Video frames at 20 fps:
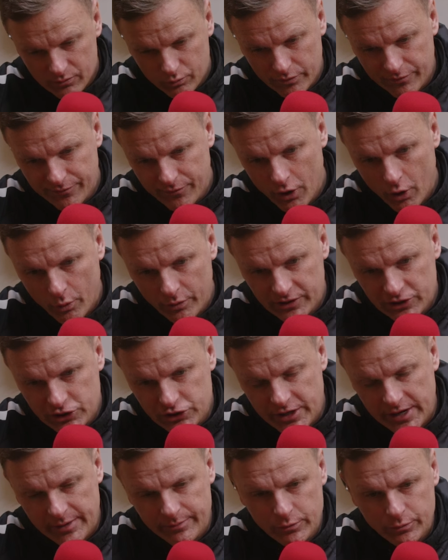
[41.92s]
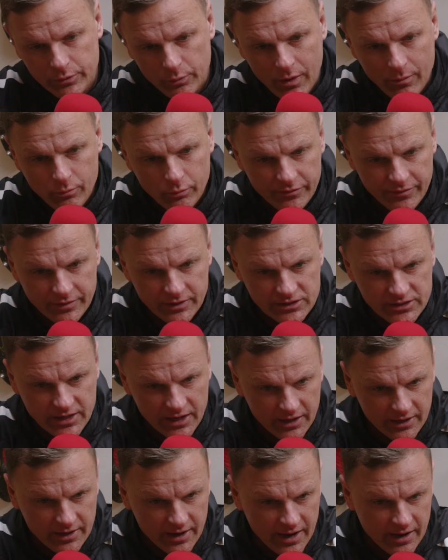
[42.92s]
We thought with the shape that we went with in the
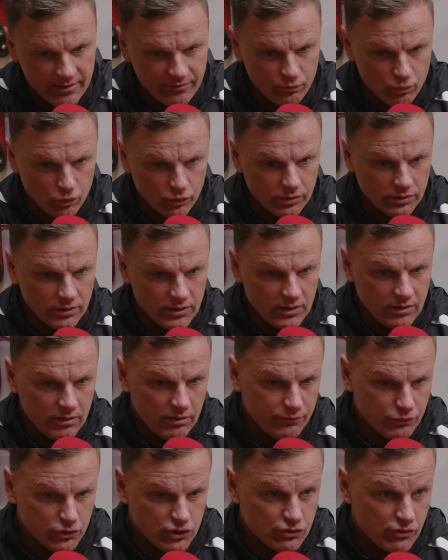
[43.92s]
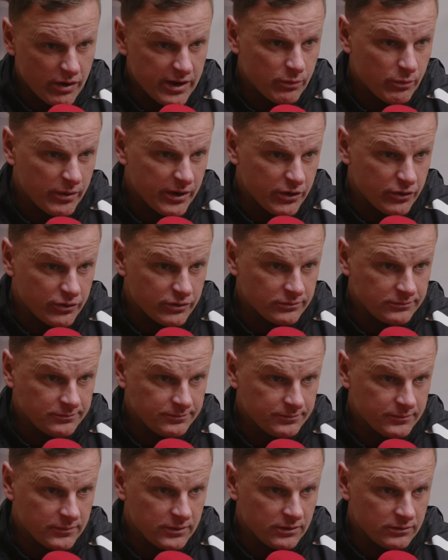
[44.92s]
second half would frustrate Wigan
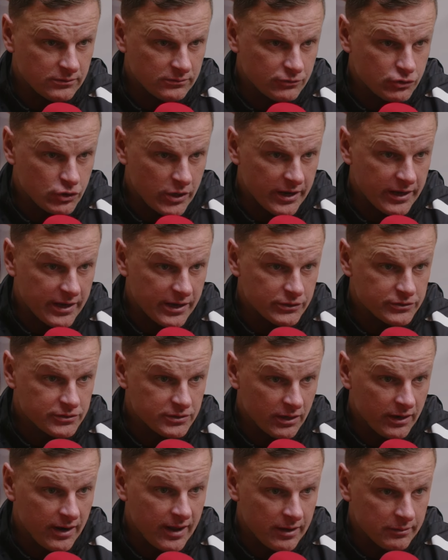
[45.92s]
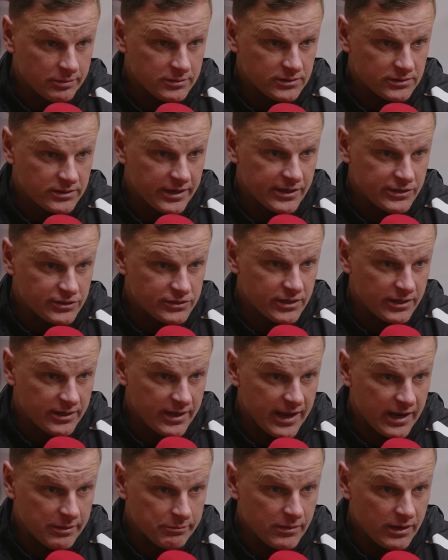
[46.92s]
and try and get us to the latter stages of the
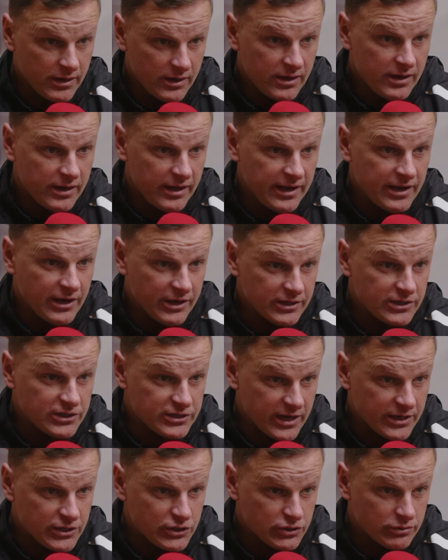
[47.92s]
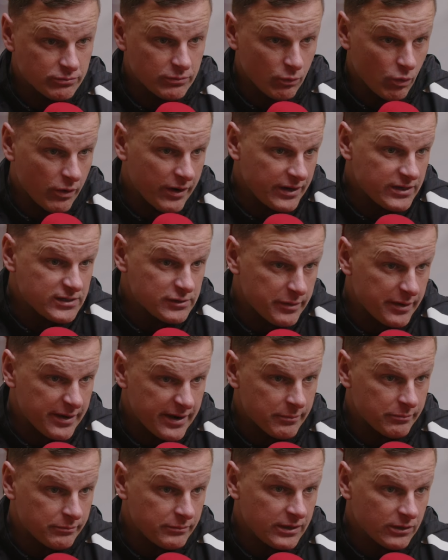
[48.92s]
game in contention. We wanted it to be
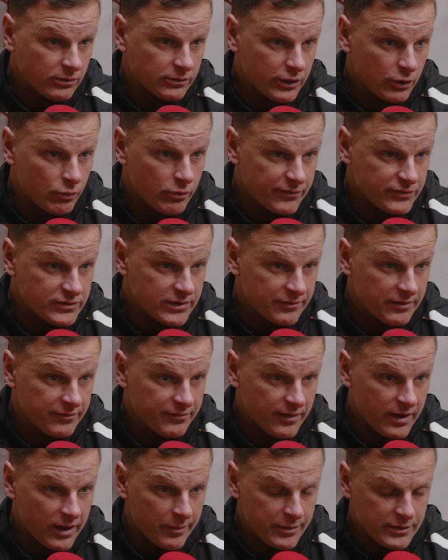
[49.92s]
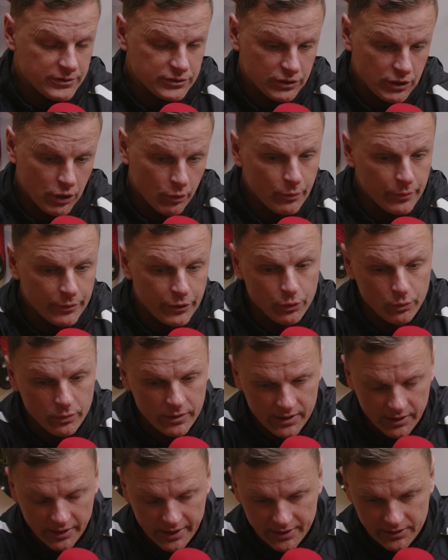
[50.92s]
0-0 with 75 minutes to go, and we knew we
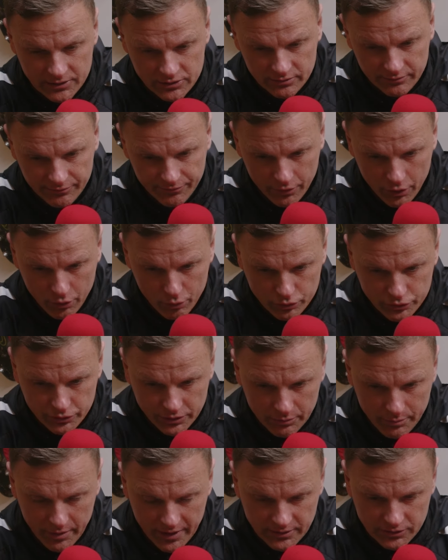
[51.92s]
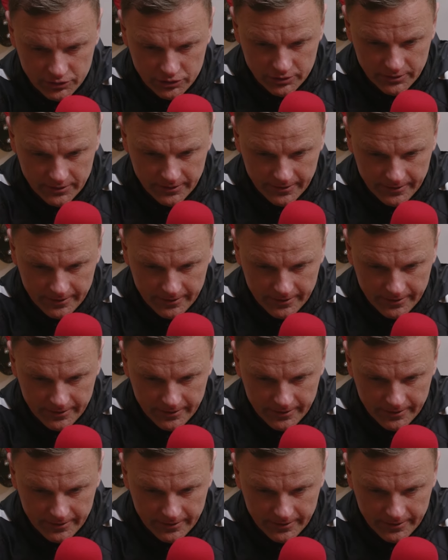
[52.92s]
had legs and forwards on the bench.